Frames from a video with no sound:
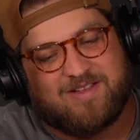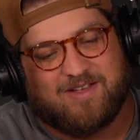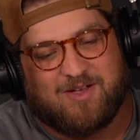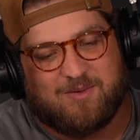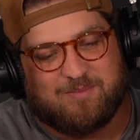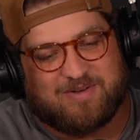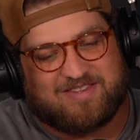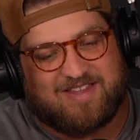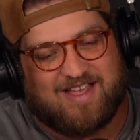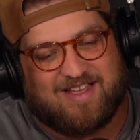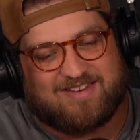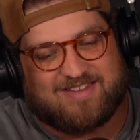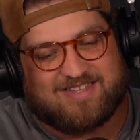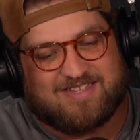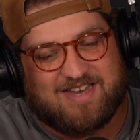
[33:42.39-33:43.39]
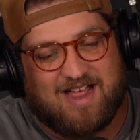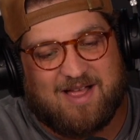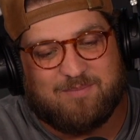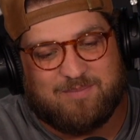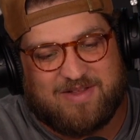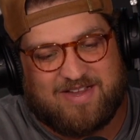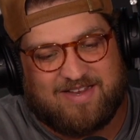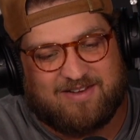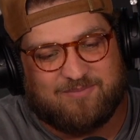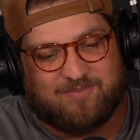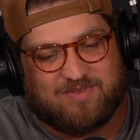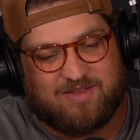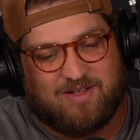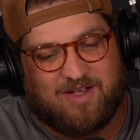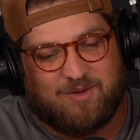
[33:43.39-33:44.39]
Um, but that does not
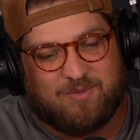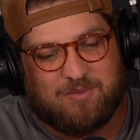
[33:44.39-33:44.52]
mean uh,